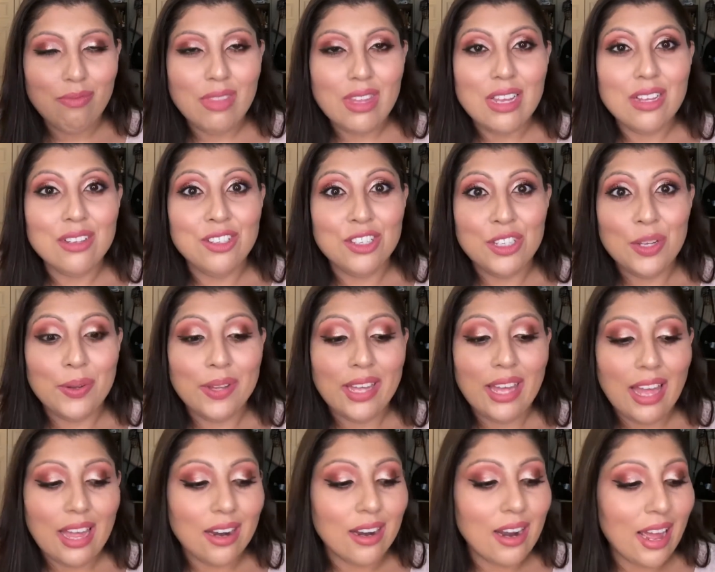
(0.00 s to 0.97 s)
So
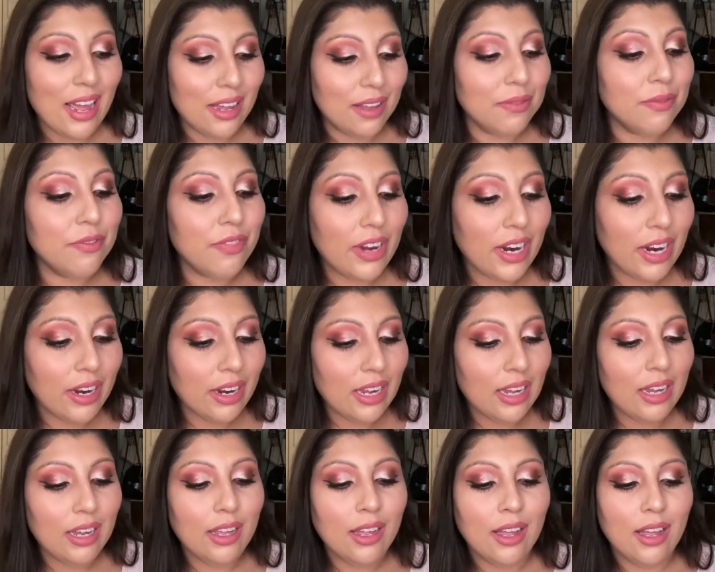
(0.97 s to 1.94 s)
again, I am
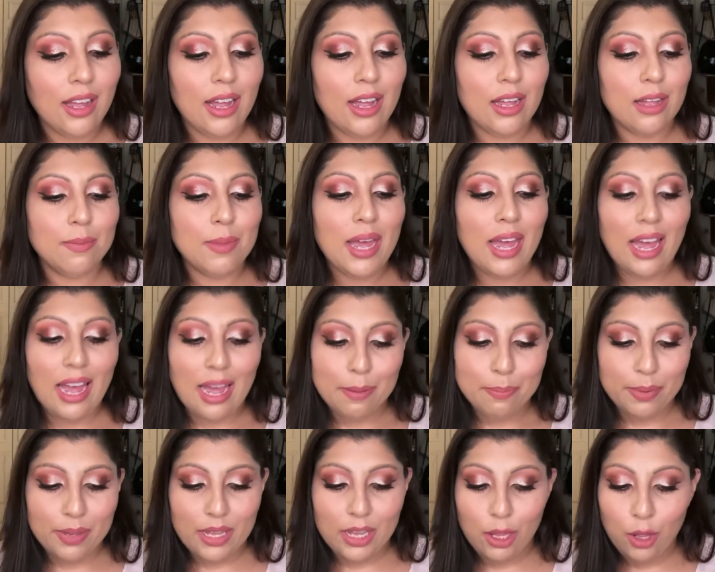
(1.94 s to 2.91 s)
very
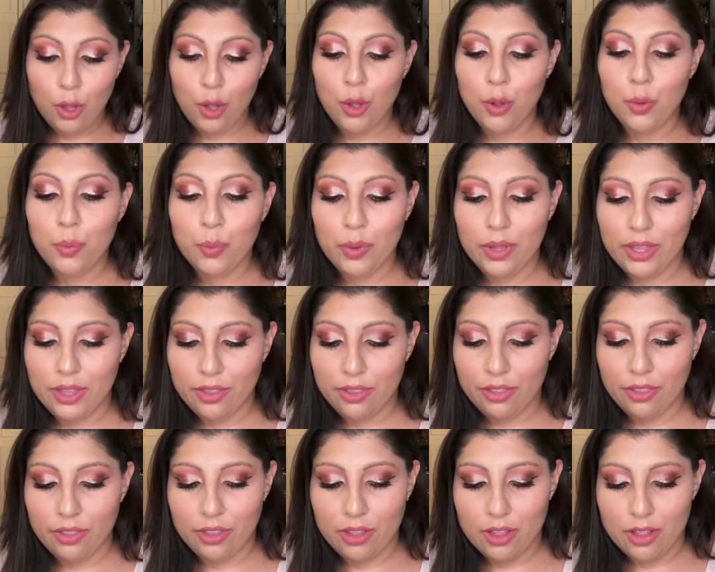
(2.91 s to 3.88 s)
happy with
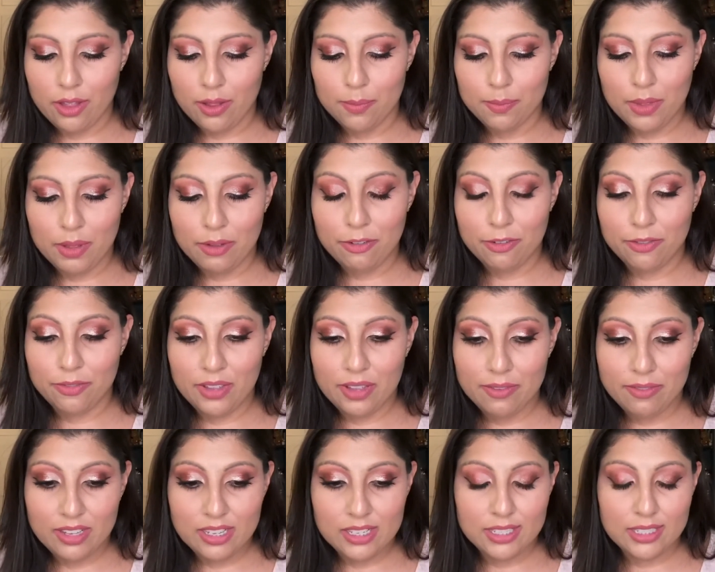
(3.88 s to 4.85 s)

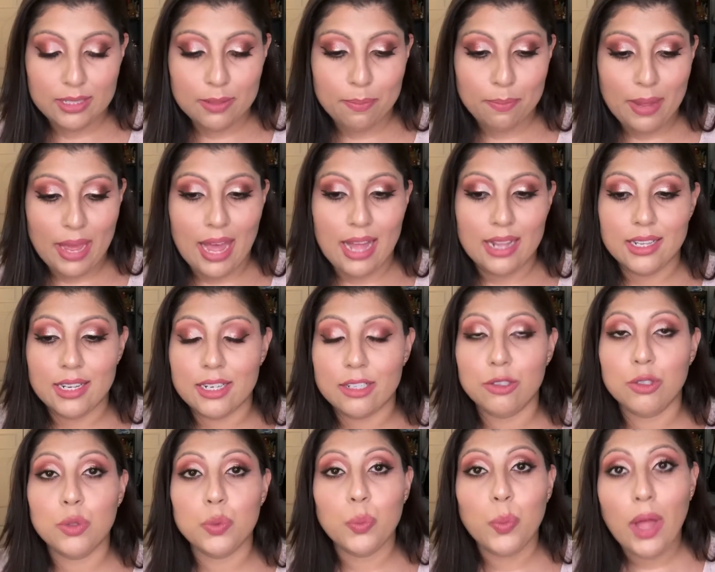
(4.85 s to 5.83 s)
Phoebe's palette
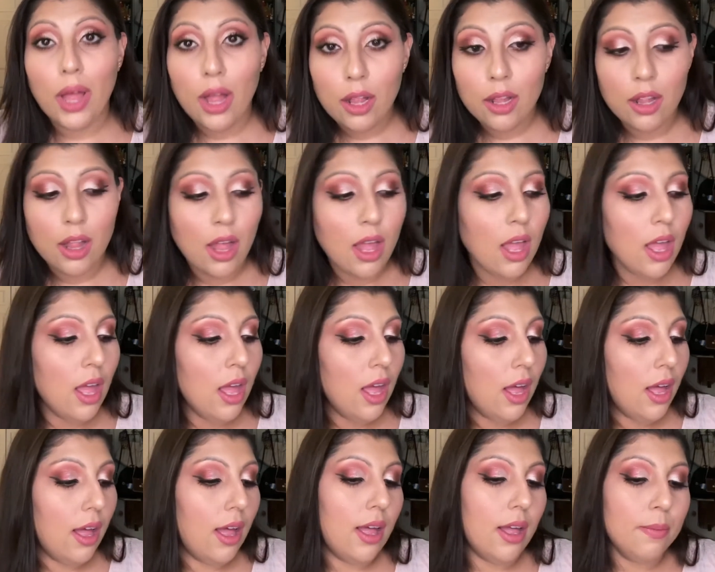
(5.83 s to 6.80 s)
as well,
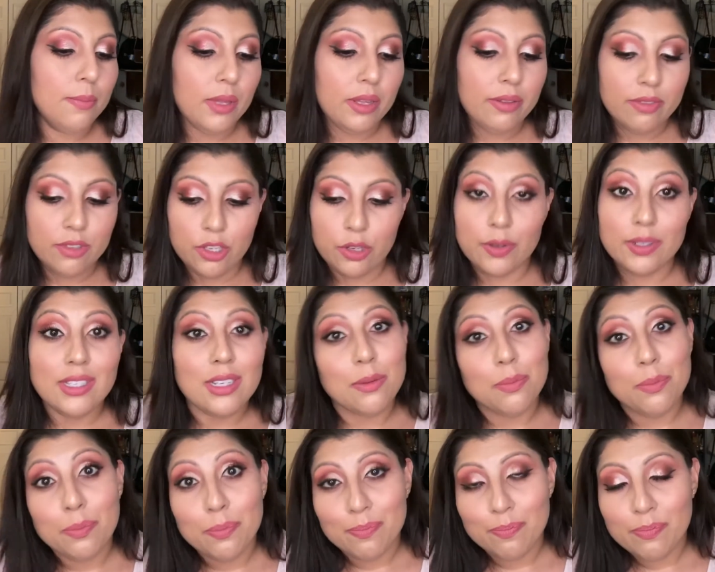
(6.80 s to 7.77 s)
even though it
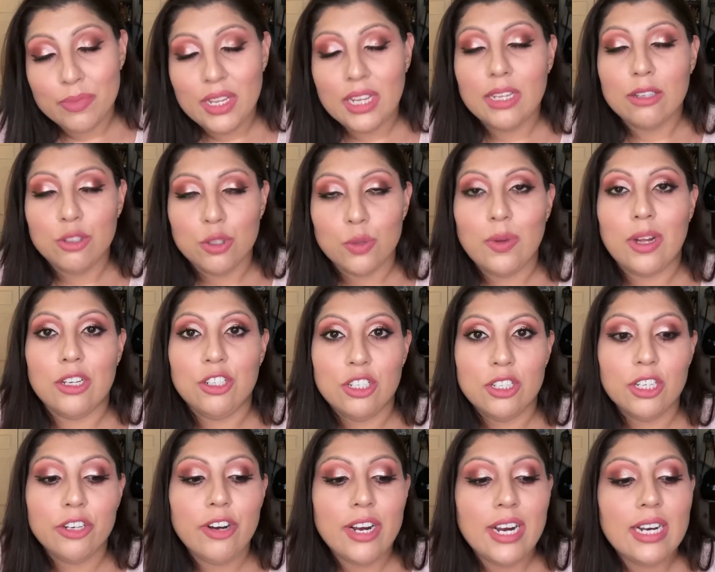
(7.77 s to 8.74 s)
didn't like swatch
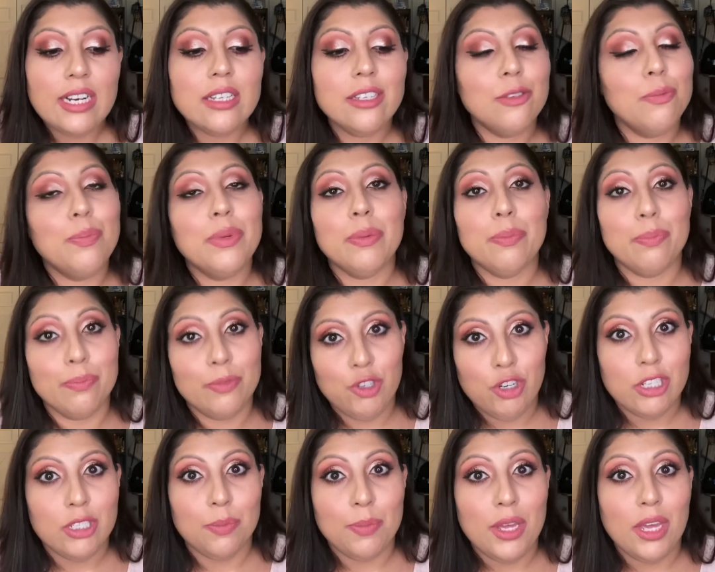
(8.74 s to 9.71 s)
the greatest, but
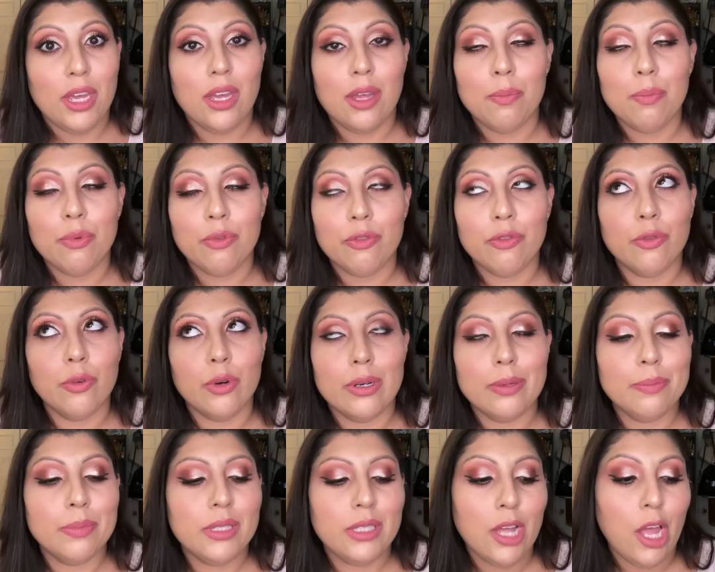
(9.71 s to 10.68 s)
trust me, it
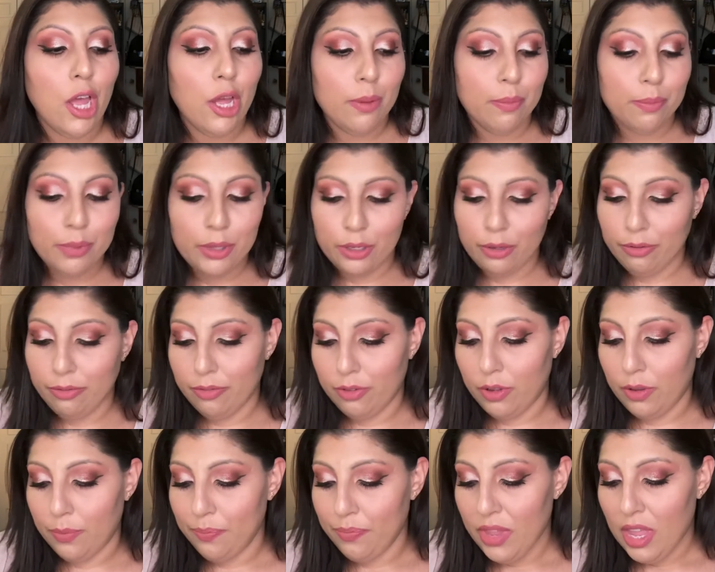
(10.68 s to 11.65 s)
performs
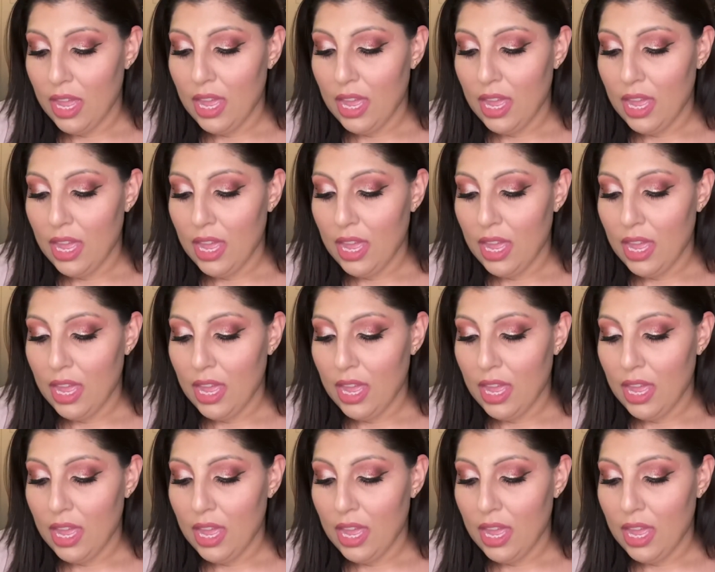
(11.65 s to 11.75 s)
beautiful.